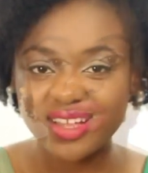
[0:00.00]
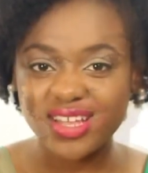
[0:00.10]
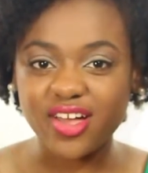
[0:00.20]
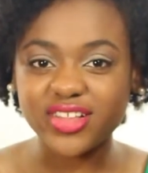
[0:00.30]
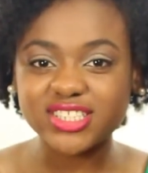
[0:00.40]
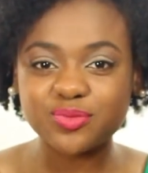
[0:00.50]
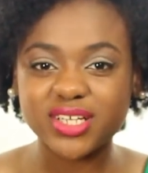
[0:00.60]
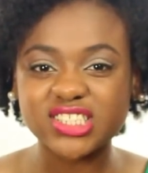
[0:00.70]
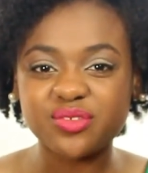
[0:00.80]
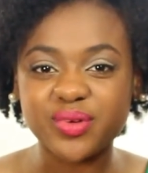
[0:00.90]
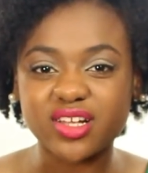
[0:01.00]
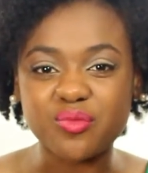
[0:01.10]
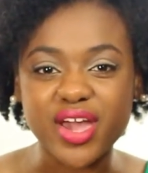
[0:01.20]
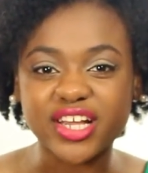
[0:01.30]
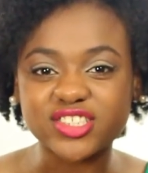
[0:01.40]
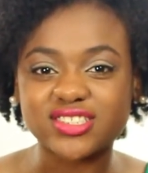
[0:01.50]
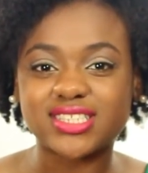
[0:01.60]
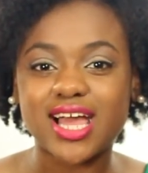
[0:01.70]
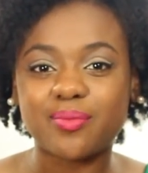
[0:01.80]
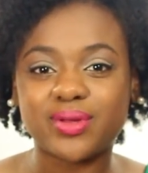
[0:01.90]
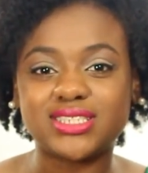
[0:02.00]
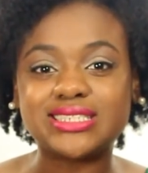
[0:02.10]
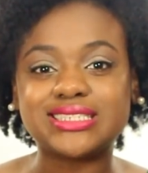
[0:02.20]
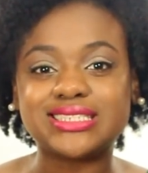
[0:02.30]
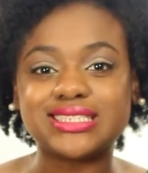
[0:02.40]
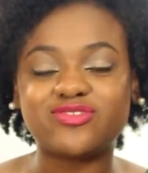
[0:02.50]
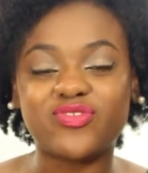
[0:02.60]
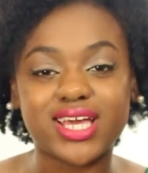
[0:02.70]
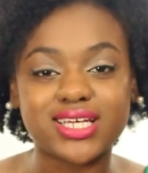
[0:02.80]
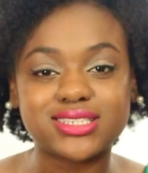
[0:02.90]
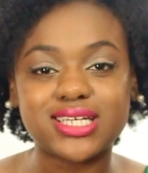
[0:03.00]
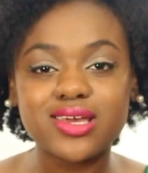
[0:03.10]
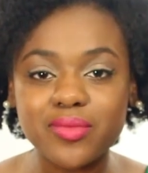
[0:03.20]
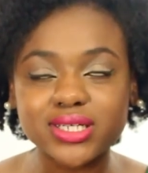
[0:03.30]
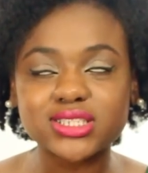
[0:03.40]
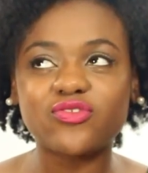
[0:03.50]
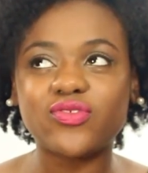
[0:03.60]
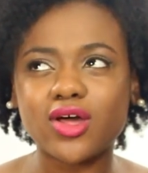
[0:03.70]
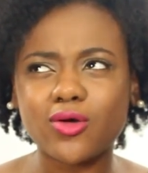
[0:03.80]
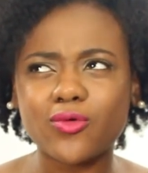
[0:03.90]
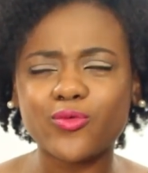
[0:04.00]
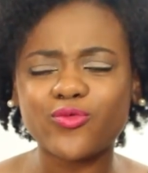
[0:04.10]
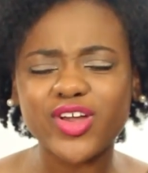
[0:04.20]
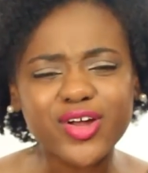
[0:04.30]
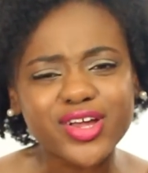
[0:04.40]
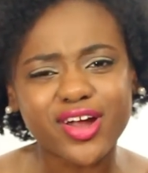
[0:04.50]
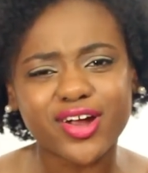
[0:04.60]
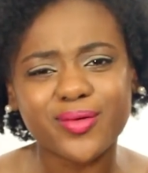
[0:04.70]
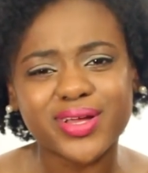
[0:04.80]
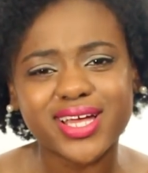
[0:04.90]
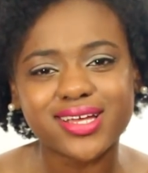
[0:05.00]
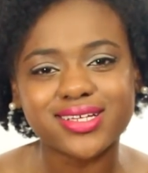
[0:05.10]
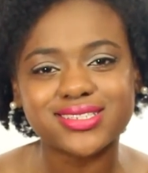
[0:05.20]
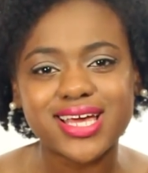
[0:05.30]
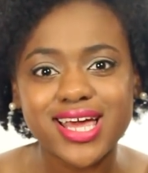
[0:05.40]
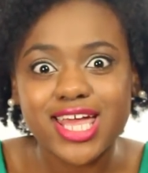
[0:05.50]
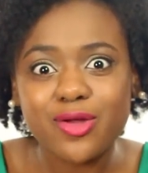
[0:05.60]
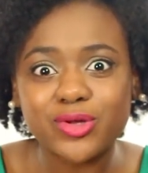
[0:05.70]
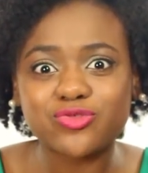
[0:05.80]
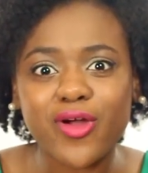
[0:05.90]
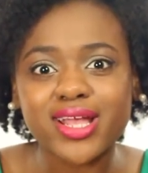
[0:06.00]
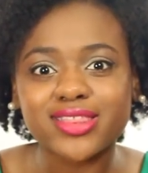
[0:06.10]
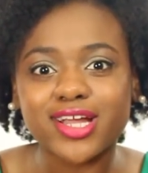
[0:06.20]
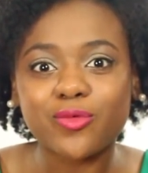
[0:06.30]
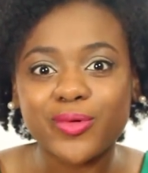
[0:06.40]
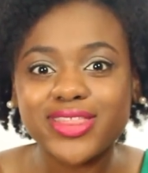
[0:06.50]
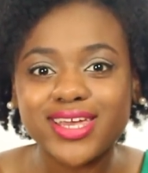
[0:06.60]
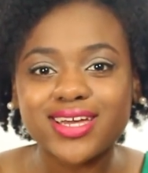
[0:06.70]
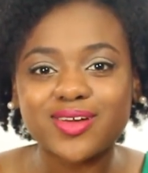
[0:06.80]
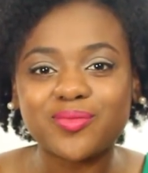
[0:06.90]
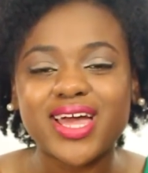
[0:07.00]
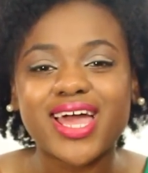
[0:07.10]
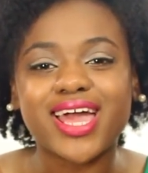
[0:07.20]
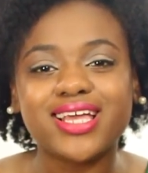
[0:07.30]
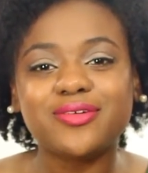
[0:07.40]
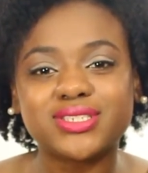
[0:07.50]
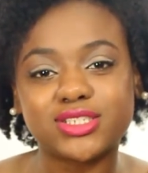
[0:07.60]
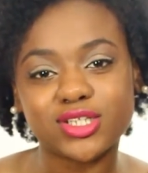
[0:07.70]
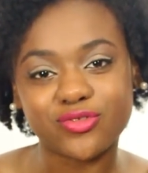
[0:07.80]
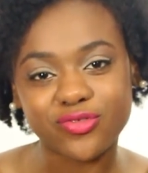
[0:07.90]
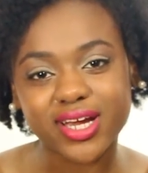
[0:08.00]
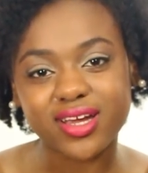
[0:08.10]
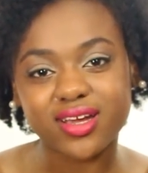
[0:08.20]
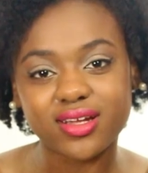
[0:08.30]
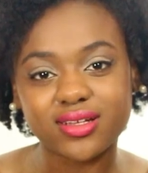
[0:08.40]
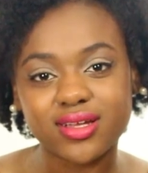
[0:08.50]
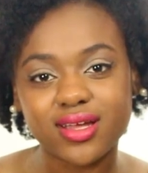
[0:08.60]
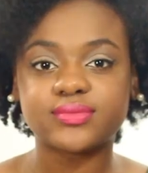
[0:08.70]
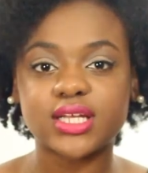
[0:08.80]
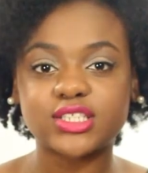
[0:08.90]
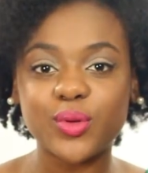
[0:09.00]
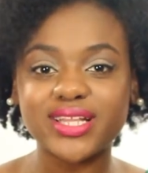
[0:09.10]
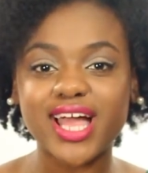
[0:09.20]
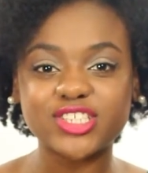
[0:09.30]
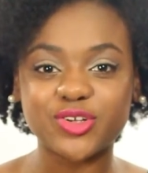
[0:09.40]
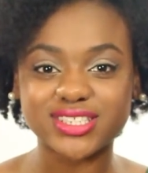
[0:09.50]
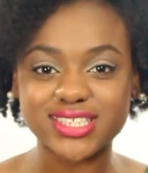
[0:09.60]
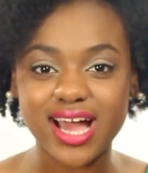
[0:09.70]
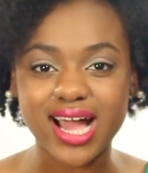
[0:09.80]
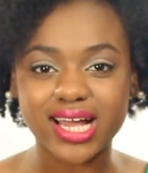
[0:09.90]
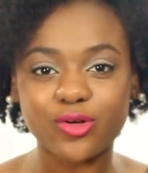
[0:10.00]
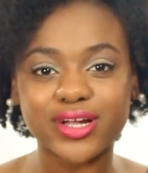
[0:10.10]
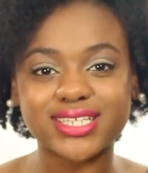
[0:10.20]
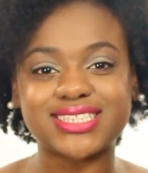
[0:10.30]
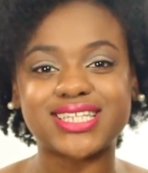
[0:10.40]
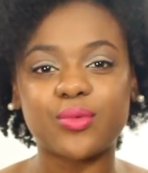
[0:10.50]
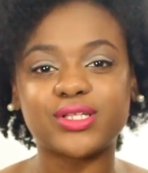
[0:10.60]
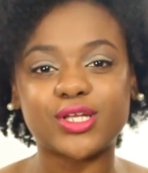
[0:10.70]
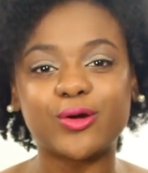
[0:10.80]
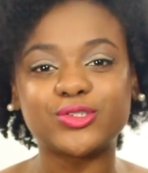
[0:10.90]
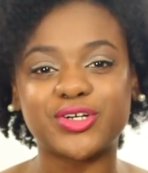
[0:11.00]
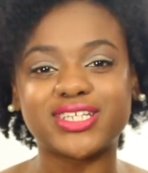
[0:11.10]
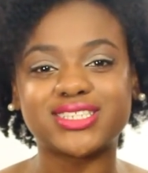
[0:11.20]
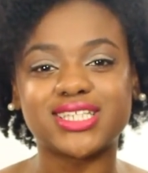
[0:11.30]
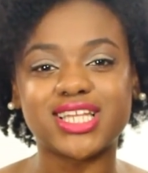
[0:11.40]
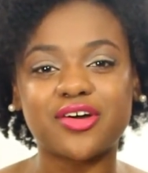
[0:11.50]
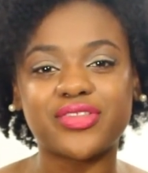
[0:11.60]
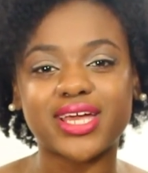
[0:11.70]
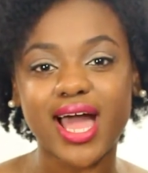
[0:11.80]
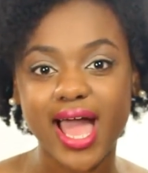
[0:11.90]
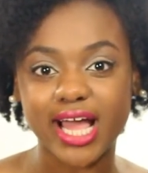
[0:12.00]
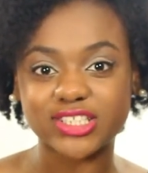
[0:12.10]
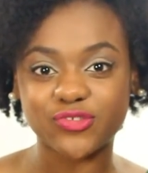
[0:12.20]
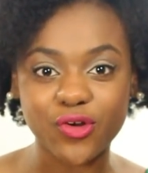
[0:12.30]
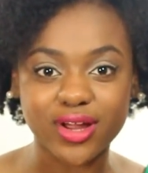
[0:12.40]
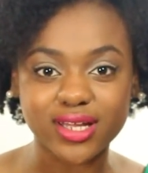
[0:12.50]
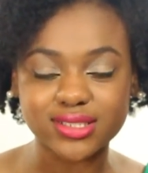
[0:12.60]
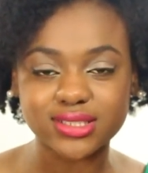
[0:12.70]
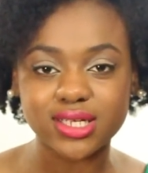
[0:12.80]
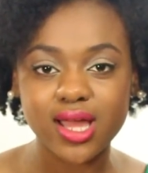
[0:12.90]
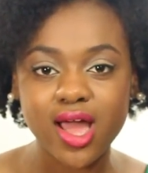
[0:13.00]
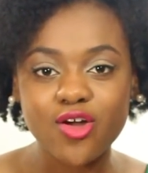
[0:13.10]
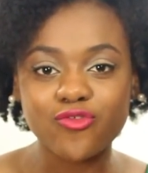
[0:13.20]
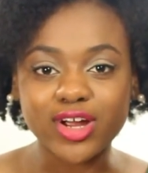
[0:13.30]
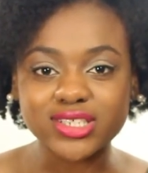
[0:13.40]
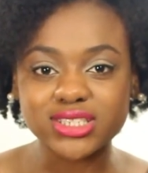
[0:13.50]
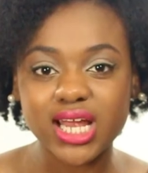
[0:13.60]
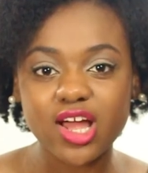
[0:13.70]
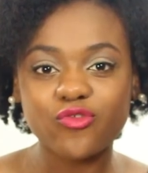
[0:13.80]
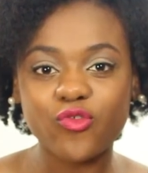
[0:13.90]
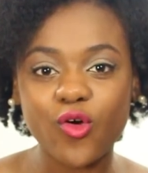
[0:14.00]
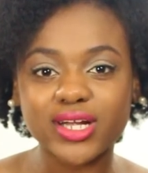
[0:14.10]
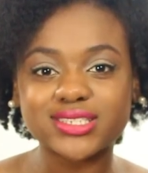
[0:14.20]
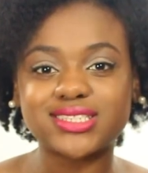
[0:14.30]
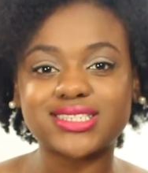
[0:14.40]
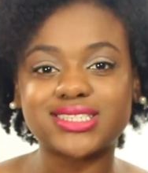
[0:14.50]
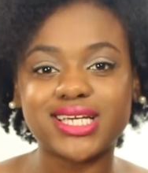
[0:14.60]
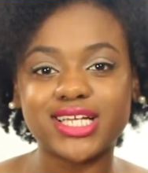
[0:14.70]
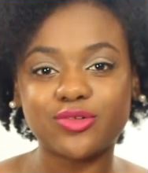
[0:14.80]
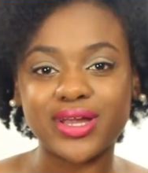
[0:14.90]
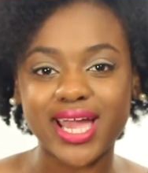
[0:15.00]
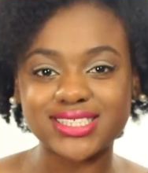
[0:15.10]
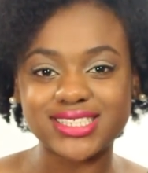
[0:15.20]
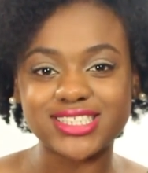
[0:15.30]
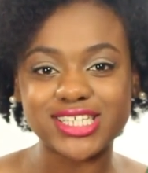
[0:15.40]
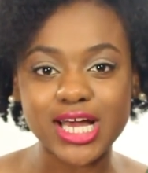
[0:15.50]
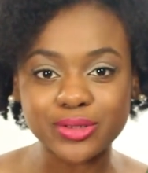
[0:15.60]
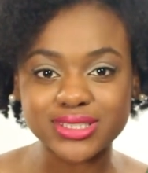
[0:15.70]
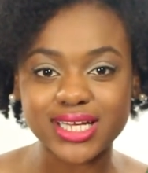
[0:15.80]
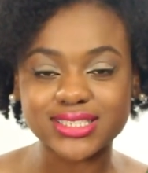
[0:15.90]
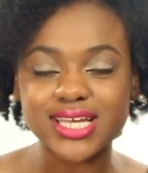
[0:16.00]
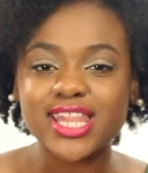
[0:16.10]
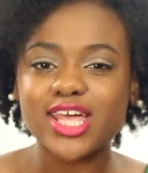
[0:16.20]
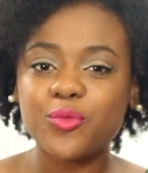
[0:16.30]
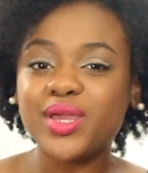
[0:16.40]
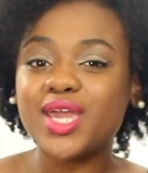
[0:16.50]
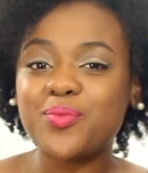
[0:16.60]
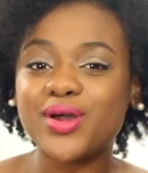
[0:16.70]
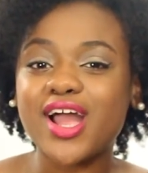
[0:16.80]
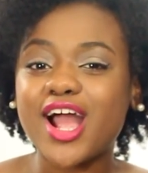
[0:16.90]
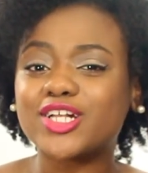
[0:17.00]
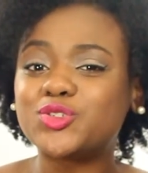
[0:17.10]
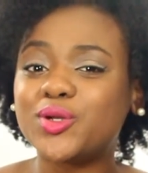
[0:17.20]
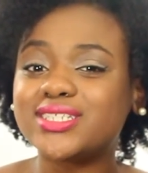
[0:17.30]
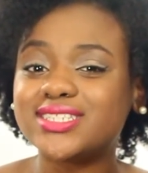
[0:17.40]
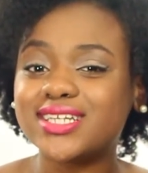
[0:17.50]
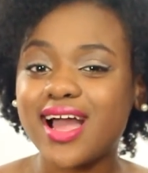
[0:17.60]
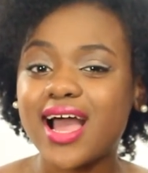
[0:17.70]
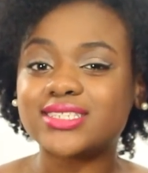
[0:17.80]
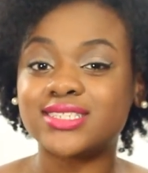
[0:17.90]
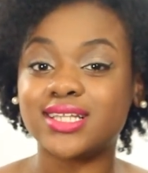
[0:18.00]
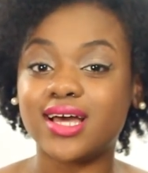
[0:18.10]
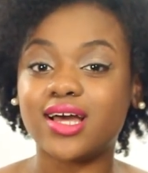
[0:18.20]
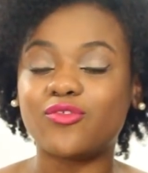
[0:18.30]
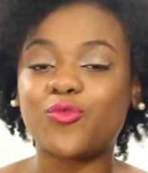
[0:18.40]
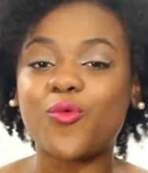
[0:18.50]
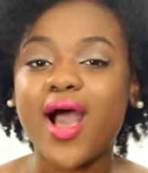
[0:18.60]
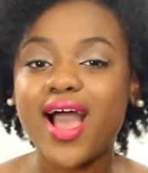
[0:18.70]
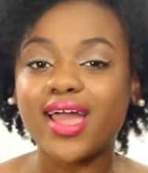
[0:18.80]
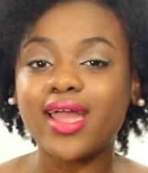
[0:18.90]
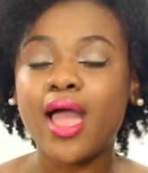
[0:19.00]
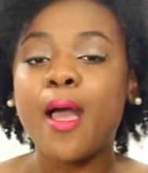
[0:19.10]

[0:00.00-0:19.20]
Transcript: Now, this must have been a major slap in Jesus' face. He must have felt very hurt because he was right there with him and he was still afraid. Do we not trust God, or is it that we don't trust the love that God has for us? First John 4, 16 through 18 tells us that we can put our trust in God's love. Why?